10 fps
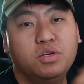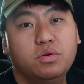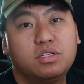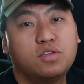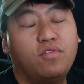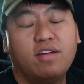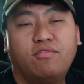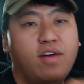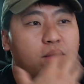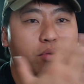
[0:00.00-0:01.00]
you guys to do is
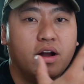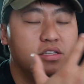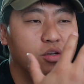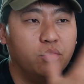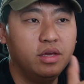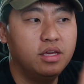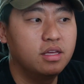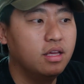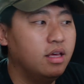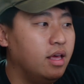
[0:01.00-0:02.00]
just find 5 products a
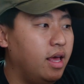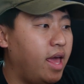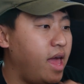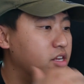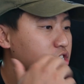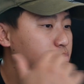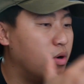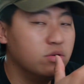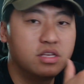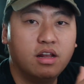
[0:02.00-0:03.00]
week and
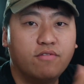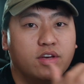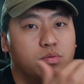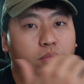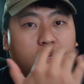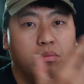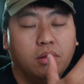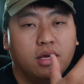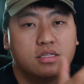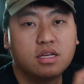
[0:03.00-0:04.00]
just post it on Facebook
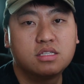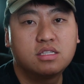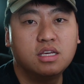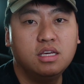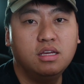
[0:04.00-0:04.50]
Marketplace and